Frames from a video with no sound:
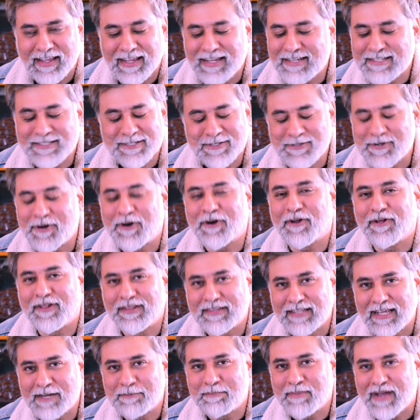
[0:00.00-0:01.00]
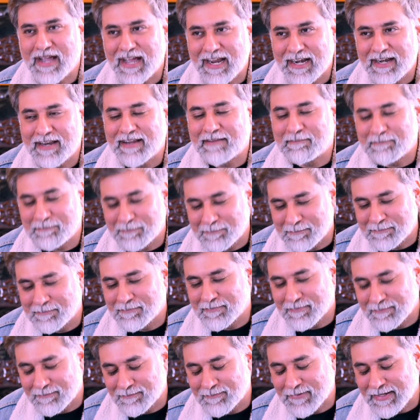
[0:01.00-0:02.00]
It's not all that bad.
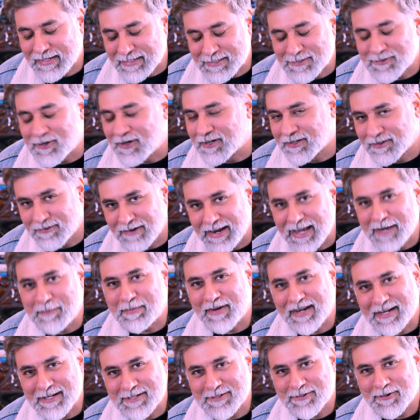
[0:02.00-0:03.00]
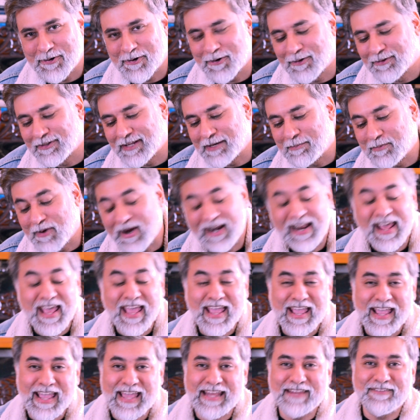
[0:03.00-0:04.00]
It's not great, but it's not all that bad.
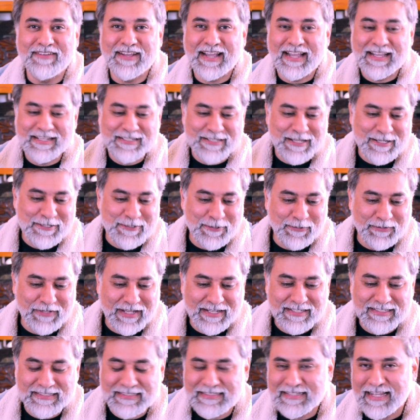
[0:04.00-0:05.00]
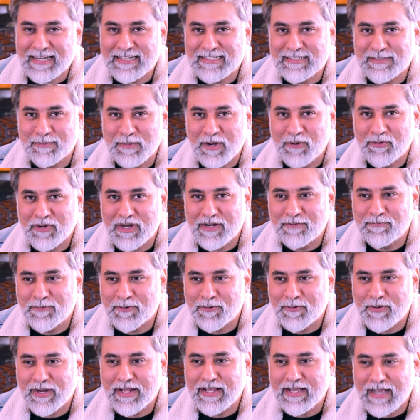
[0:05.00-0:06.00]
Anyway, guys, so that's about it
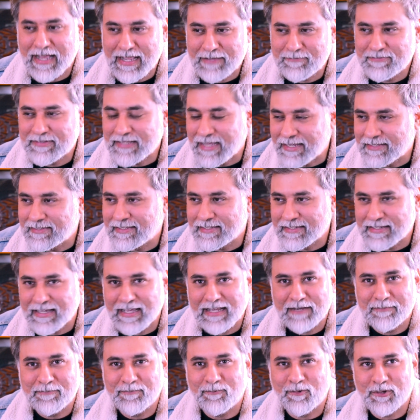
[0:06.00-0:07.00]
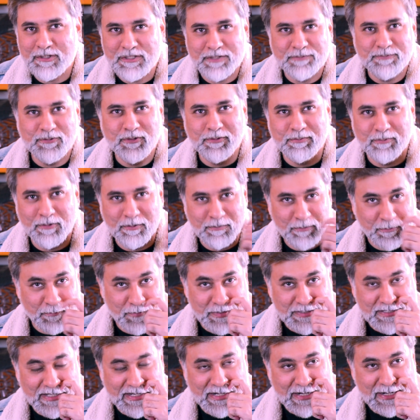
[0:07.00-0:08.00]
for today. I think I'll watch a few more
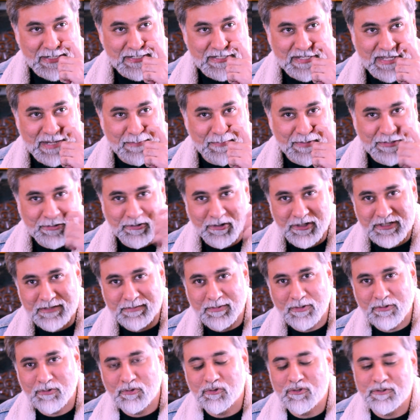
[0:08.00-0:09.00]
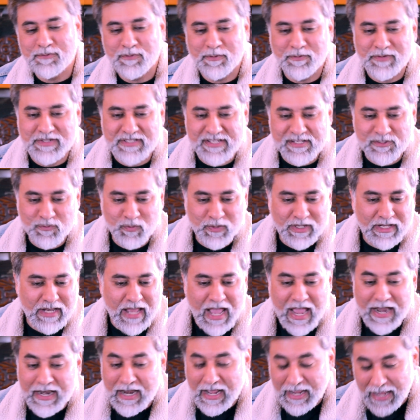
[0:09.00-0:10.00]
movies and I'll share my thoughts about those movies as
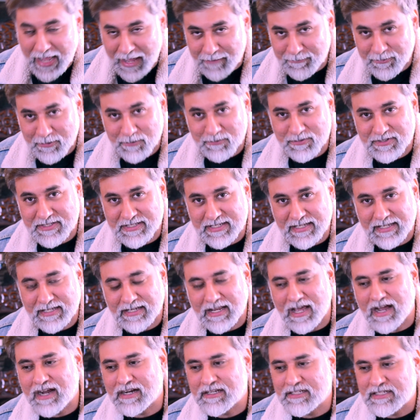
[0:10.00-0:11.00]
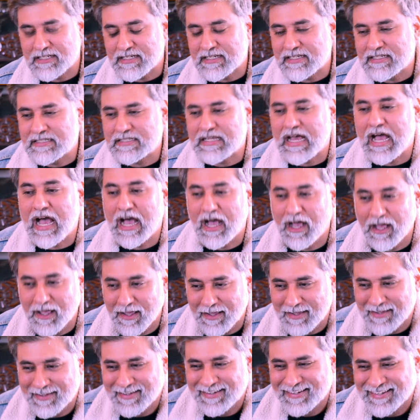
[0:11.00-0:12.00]
well. And have you seen Archies?
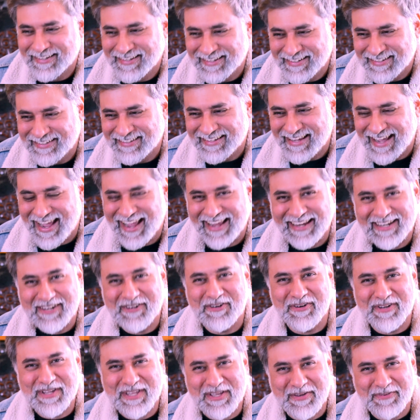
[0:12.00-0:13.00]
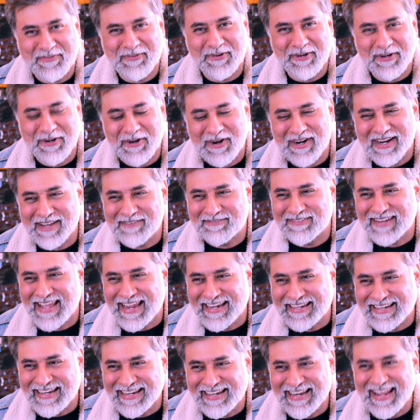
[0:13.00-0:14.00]
I know you would not have
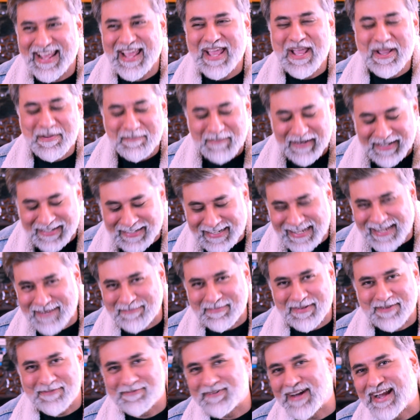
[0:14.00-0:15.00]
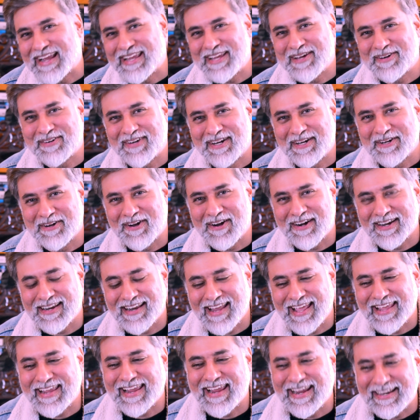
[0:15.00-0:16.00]
liked it, but tell me why you did
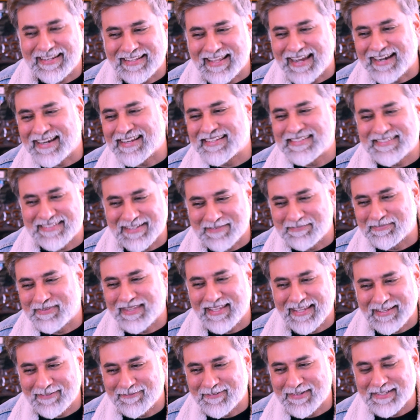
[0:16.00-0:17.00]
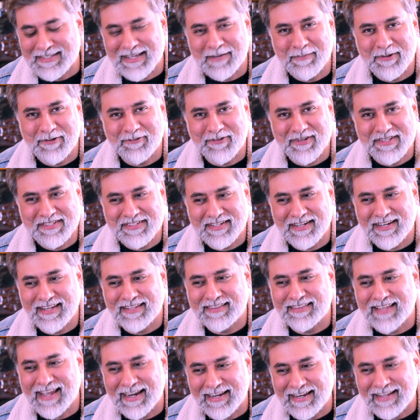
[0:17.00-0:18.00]
not like it. That is something which I'm interested
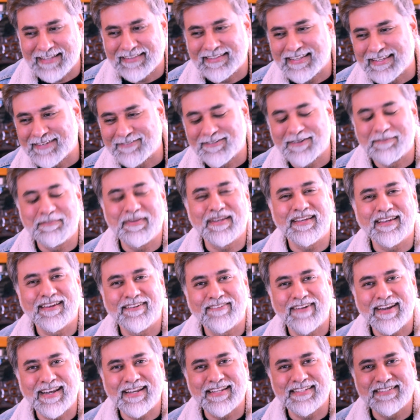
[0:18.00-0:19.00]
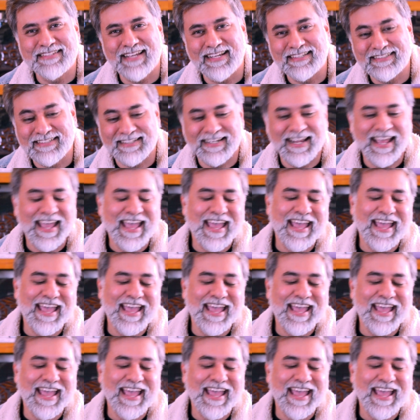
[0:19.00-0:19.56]
in. That I think will make a great discussion.